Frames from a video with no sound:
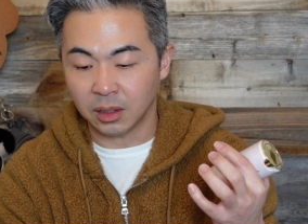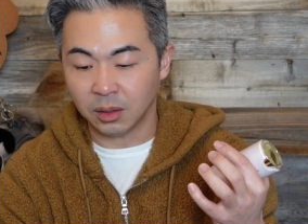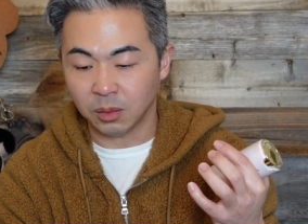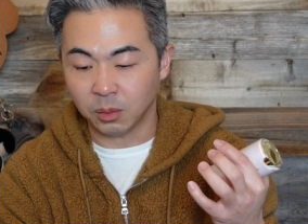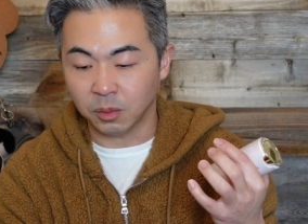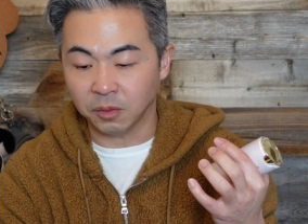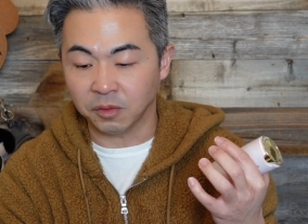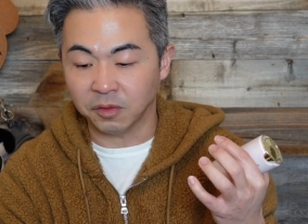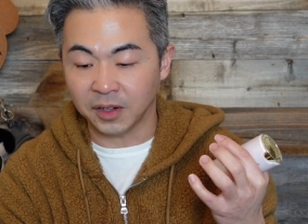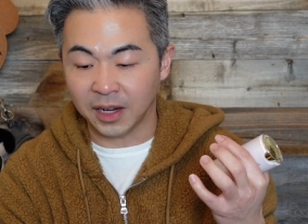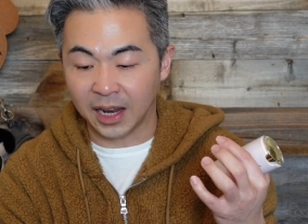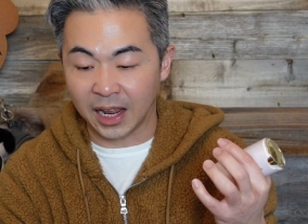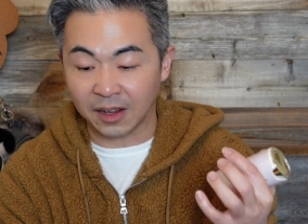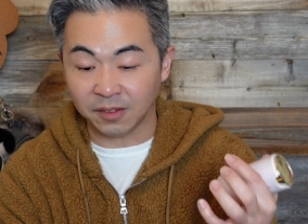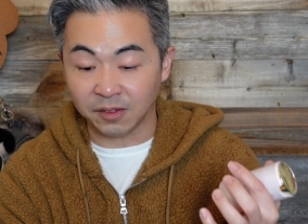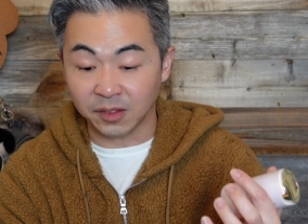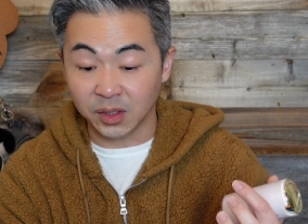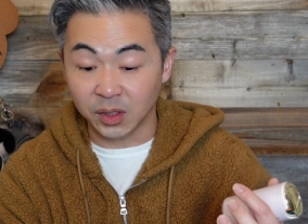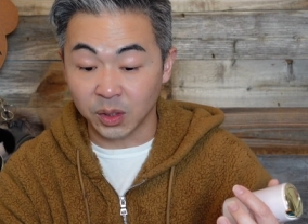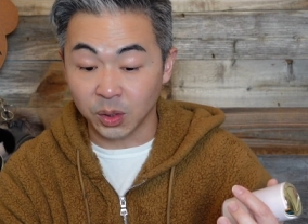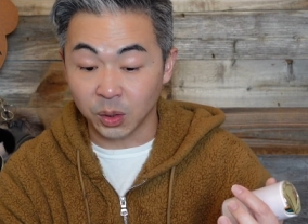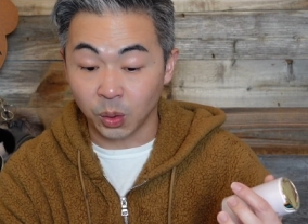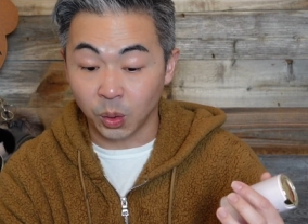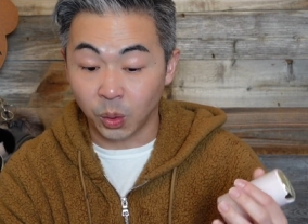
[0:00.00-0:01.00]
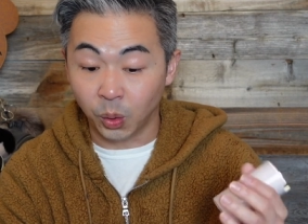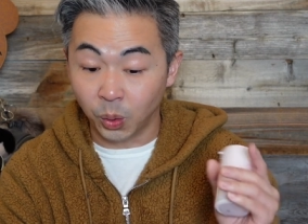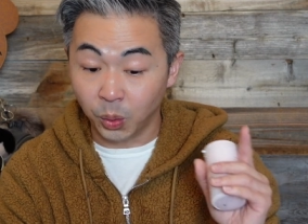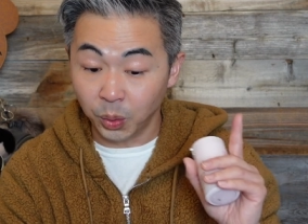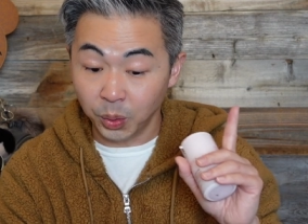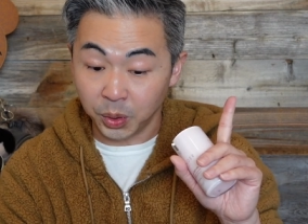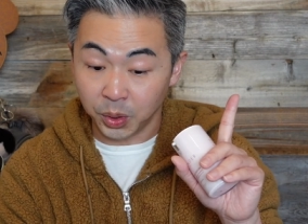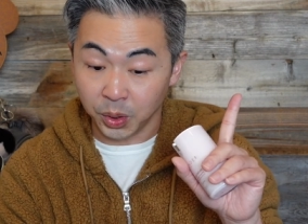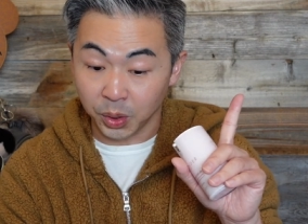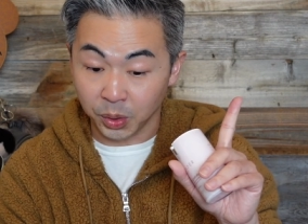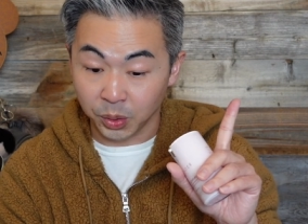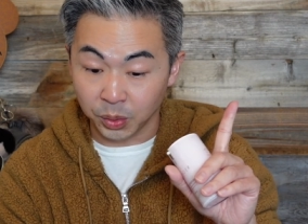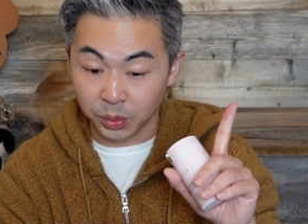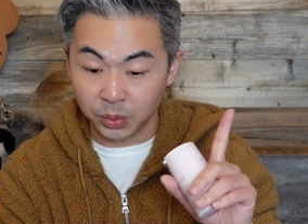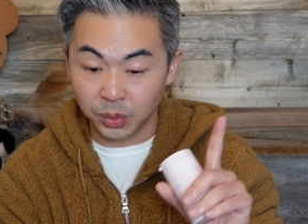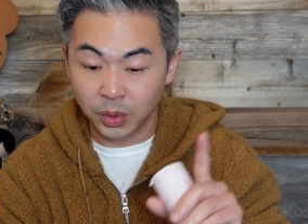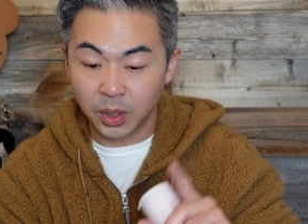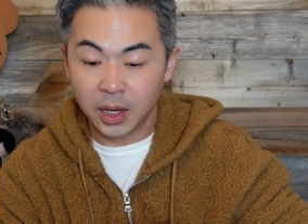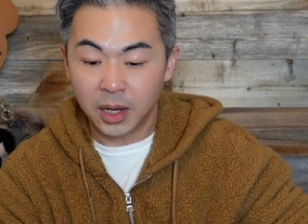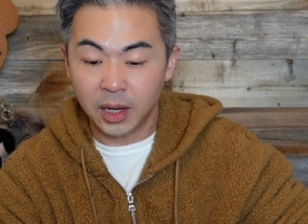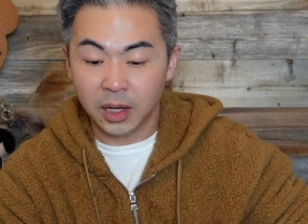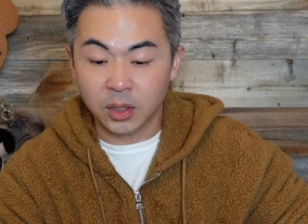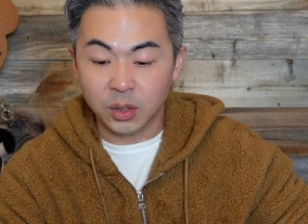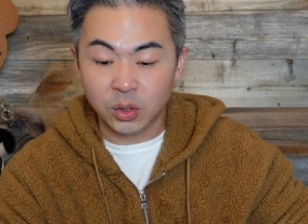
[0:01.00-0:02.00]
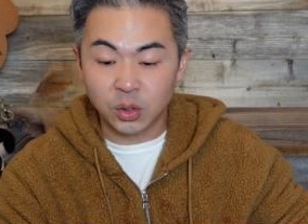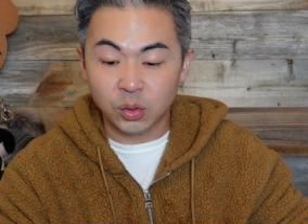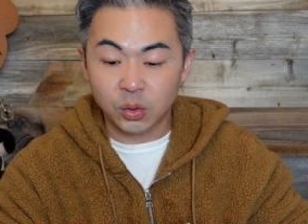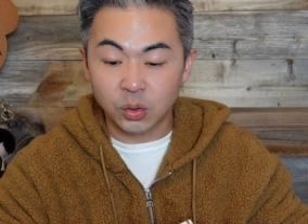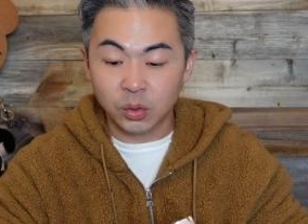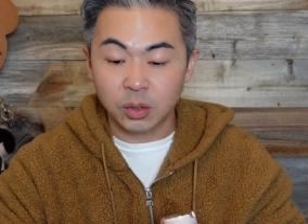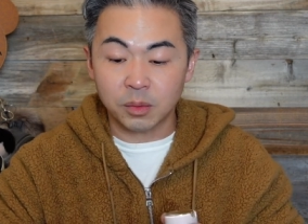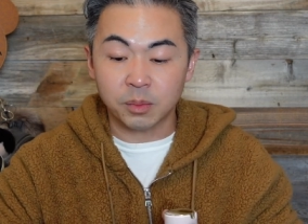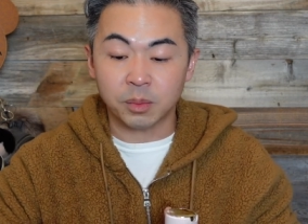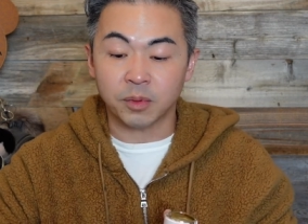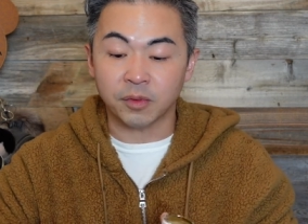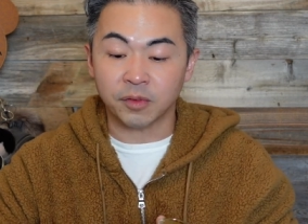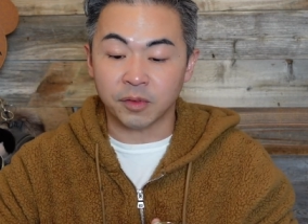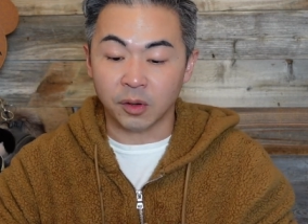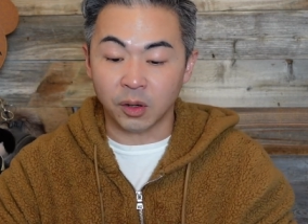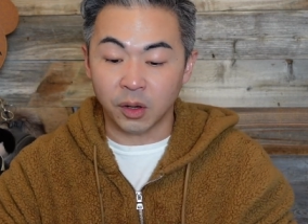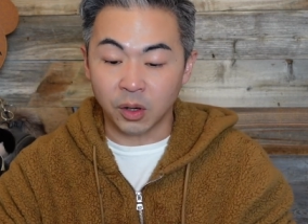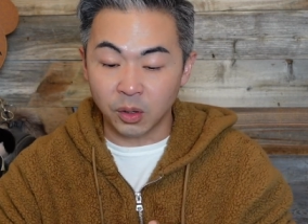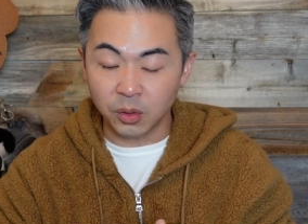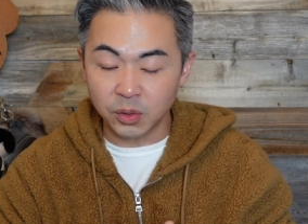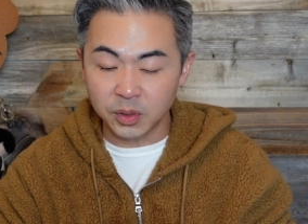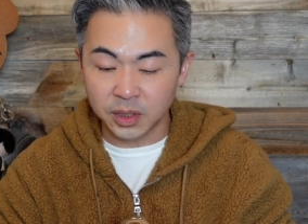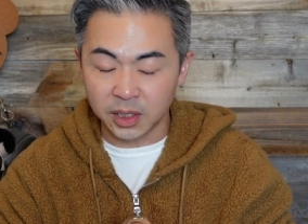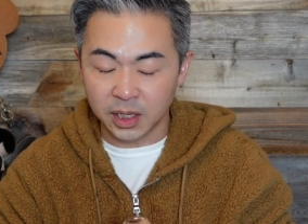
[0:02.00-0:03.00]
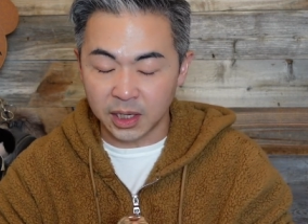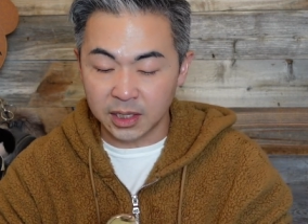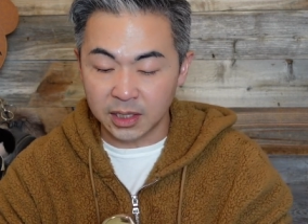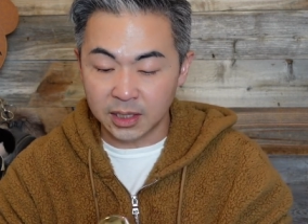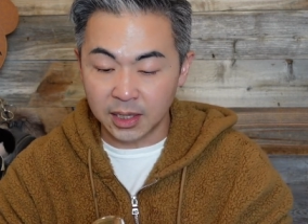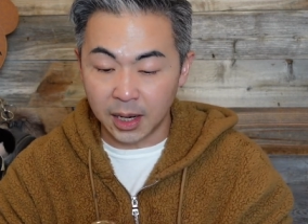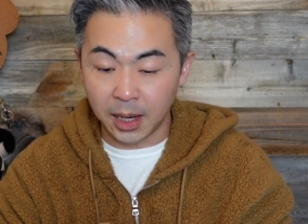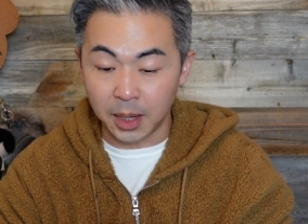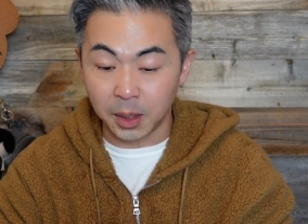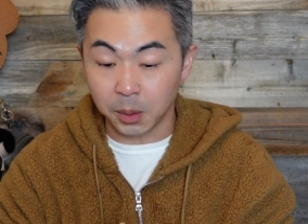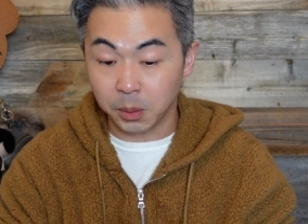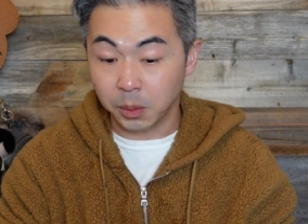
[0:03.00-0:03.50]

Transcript: with lavender oil and suitable for all skin type.